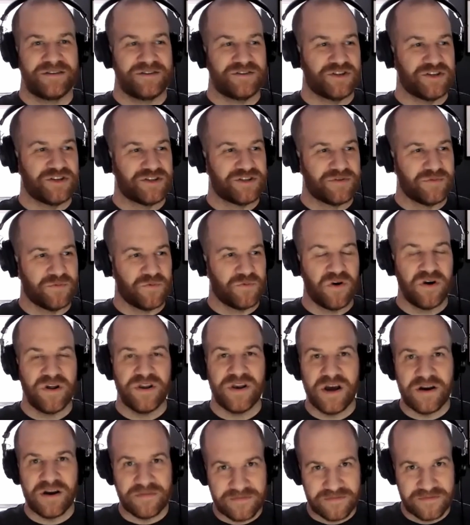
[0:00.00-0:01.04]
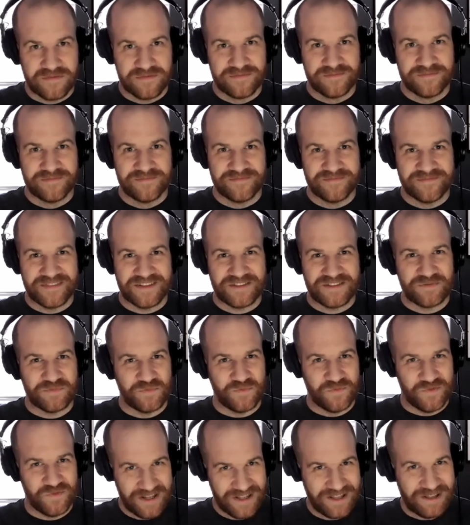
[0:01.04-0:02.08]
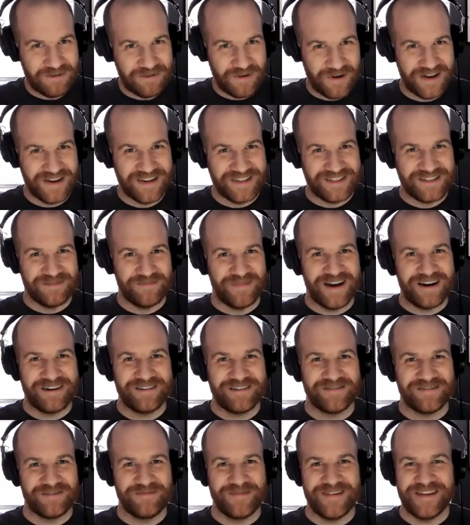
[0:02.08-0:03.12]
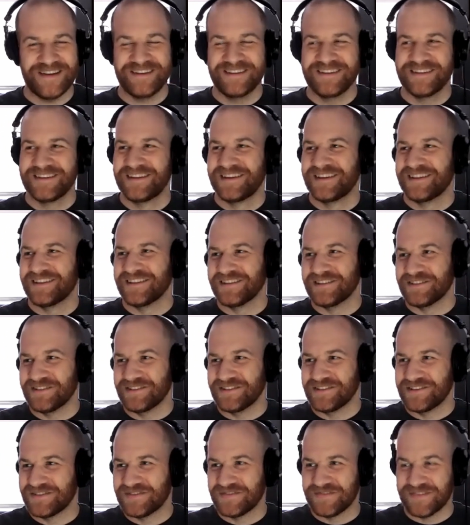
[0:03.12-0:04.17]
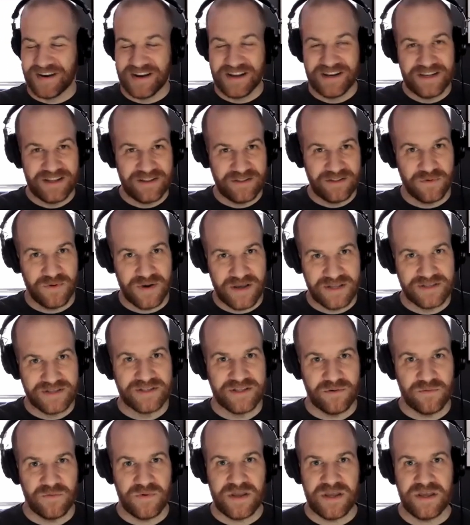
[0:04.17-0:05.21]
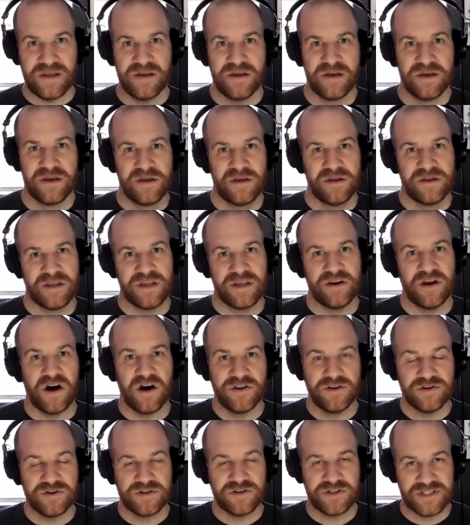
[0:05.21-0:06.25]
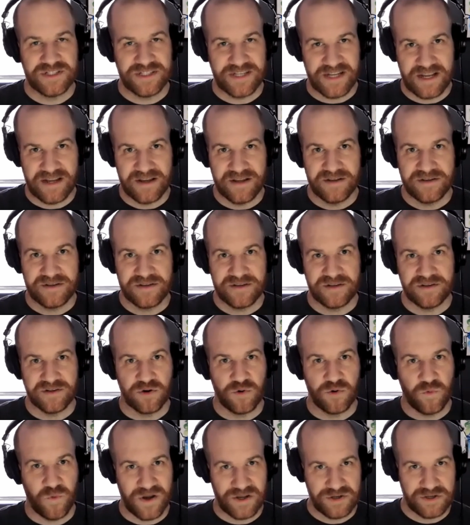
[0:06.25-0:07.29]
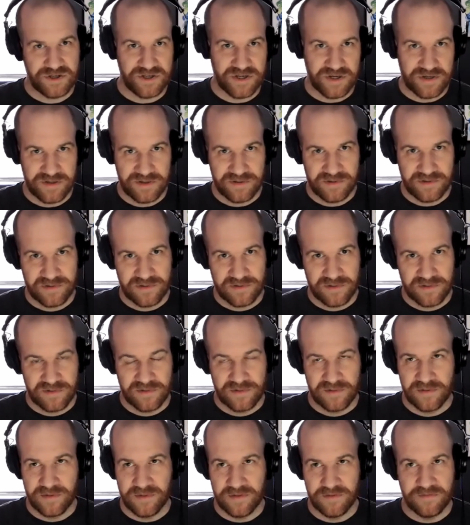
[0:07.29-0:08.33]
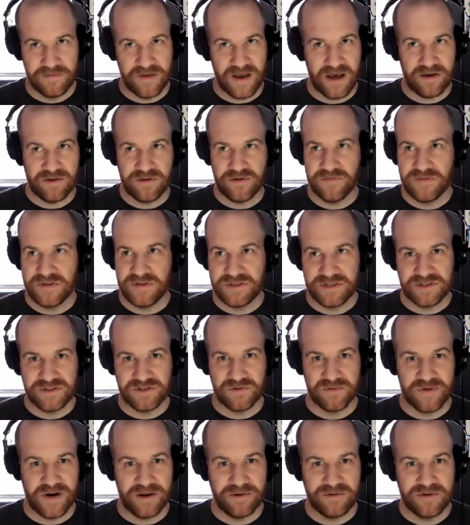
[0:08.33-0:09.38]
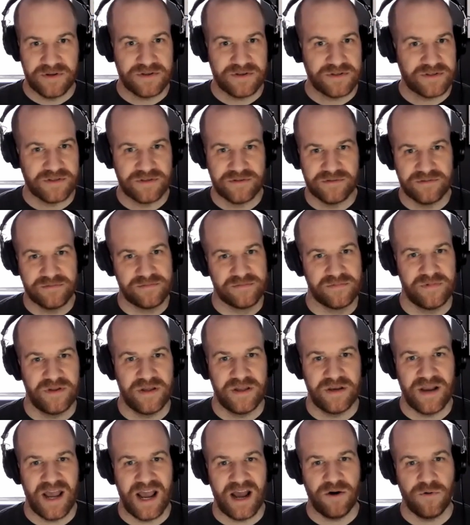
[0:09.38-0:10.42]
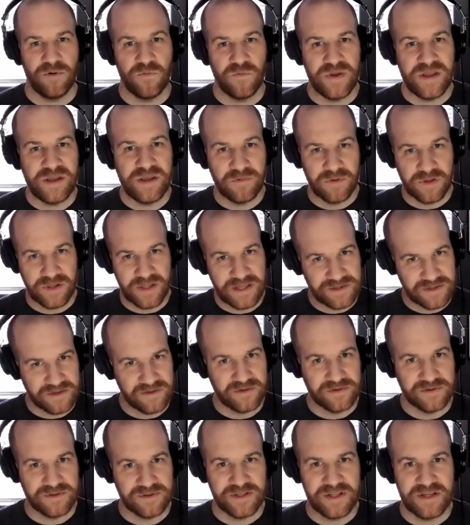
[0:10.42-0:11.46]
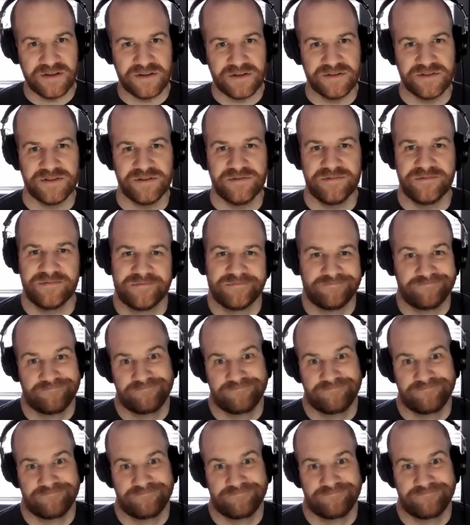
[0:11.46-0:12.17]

just we're enough. That's really what it's about for me. Just finding the ways that we can understand and question the value of these things around us and how we relate to those things. And